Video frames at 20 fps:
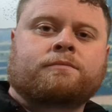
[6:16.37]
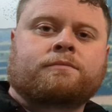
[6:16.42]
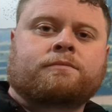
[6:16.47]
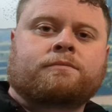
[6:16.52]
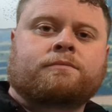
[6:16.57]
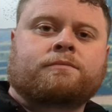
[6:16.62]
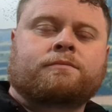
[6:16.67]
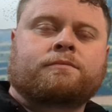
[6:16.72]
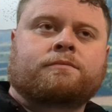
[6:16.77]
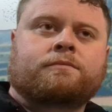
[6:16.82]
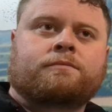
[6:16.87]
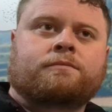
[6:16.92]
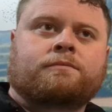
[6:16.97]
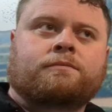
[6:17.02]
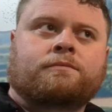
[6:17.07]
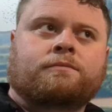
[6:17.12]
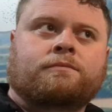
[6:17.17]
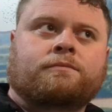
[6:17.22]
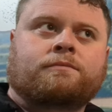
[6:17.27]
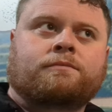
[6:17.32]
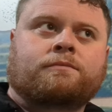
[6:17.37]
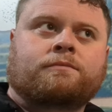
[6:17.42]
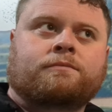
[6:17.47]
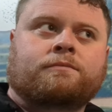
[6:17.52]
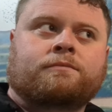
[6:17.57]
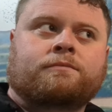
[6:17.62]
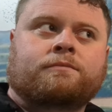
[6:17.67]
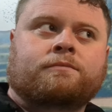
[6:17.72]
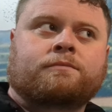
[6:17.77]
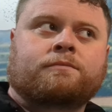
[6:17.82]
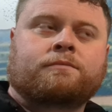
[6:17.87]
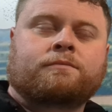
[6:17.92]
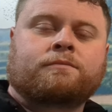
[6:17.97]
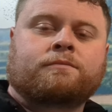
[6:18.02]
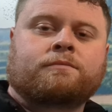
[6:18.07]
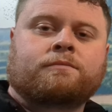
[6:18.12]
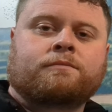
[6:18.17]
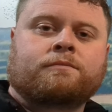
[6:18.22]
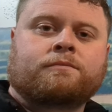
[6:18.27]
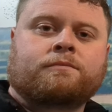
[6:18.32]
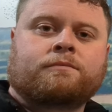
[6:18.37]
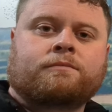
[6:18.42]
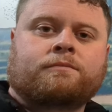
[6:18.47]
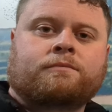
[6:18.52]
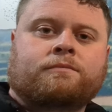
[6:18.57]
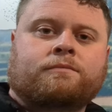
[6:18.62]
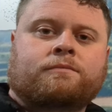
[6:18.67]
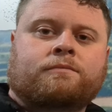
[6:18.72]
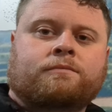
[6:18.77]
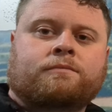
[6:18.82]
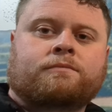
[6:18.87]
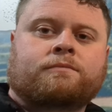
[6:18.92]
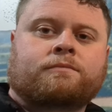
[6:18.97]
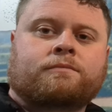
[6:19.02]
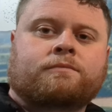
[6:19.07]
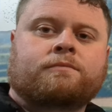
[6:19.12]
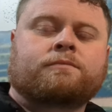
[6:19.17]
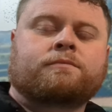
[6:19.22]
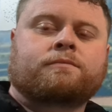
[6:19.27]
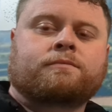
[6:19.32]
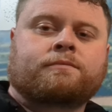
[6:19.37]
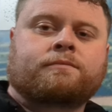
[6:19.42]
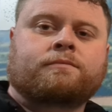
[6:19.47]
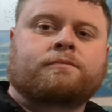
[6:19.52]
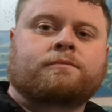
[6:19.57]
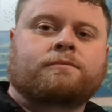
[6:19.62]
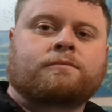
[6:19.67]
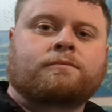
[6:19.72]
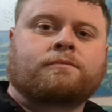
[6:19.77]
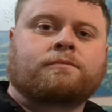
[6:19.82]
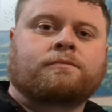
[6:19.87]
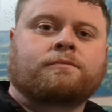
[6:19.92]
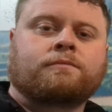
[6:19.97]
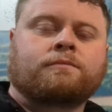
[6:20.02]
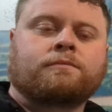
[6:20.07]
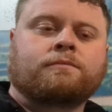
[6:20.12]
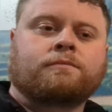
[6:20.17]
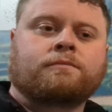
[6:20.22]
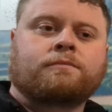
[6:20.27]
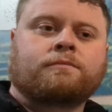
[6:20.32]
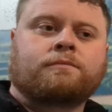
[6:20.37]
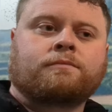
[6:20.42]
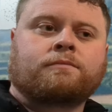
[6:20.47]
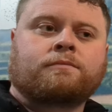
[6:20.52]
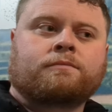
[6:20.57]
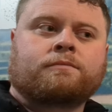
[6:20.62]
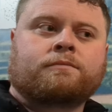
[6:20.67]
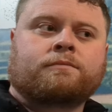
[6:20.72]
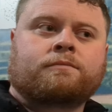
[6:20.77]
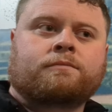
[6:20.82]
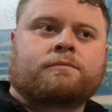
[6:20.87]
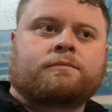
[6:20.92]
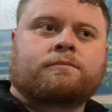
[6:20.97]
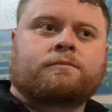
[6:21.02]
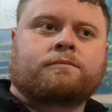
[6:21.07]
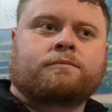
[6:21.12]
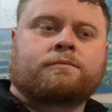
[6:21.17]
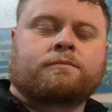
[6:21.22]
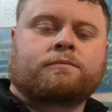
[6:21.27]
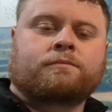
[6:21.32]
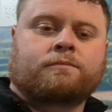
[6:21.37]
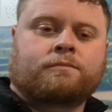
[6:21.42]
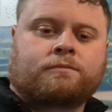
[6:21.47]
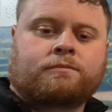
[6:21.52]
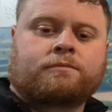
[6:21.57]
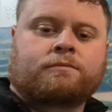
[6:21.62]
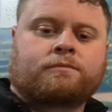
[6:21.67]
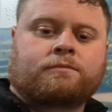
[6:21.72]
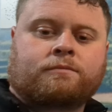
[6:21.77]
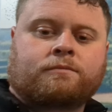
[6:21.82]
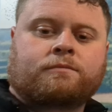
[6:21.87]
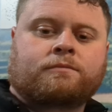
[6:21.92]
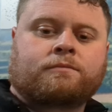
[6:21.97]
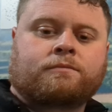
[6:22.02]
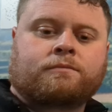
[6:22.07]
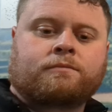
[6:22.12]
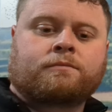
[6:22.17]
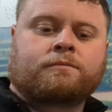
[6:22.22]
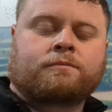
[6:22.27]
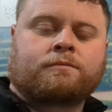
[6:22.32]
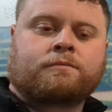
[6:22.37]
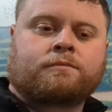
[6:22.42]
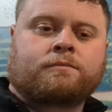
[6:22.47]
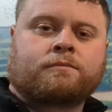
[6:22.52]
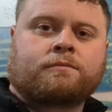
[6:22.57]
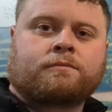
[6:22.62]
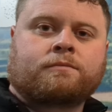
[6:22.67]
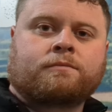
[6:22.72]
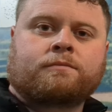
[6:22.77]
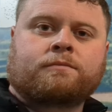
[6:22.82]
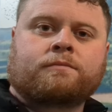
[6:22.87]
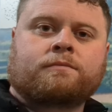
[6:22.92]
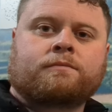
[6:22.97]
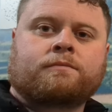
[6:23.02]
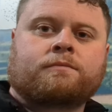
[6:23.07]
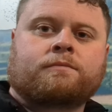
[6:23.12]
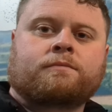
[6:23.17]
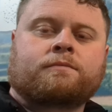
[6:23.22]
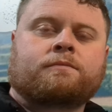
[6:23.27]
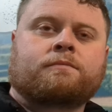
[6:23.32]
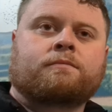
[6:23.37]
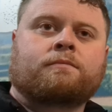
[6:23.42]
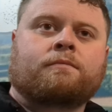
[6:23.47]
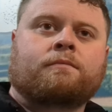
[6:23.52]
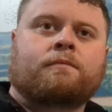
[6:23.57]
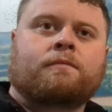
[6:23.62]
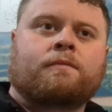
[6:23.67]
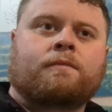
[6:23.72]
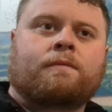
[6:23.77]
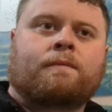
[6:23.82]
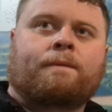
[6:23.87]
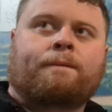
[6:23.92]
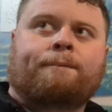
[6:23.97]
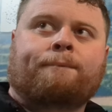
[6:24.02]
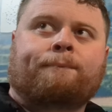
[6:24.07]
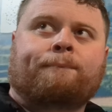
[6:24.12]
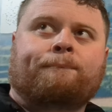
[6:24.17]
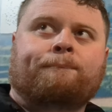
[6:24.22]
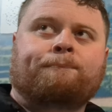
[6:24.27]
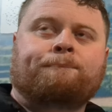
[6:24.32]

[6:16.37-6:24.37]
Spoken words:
No words are spoken by the person on screen.